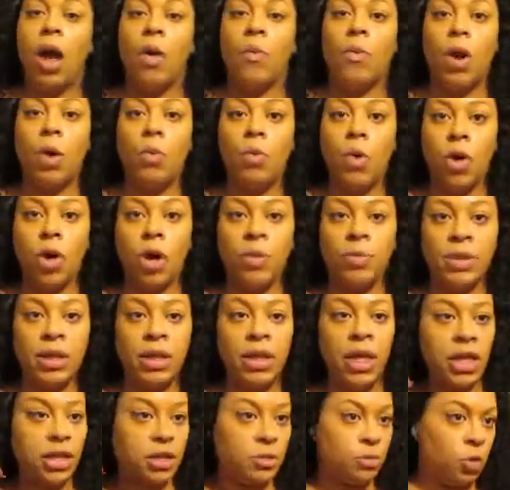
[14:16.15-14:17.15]
When I woke up the
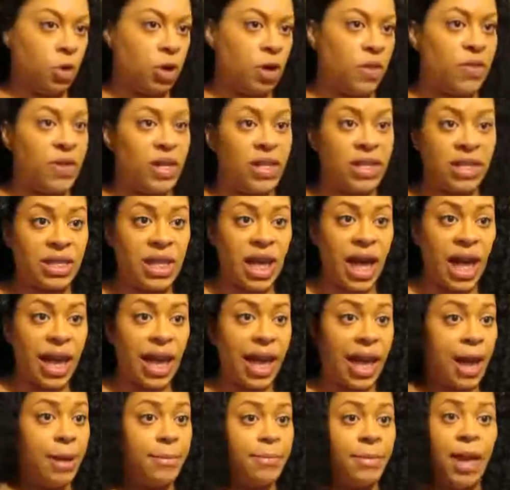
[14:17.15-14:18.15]
next morning, this
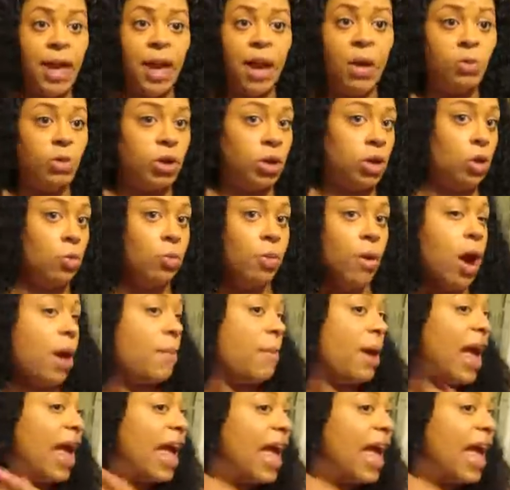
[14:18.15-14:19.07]
side came down with no problem.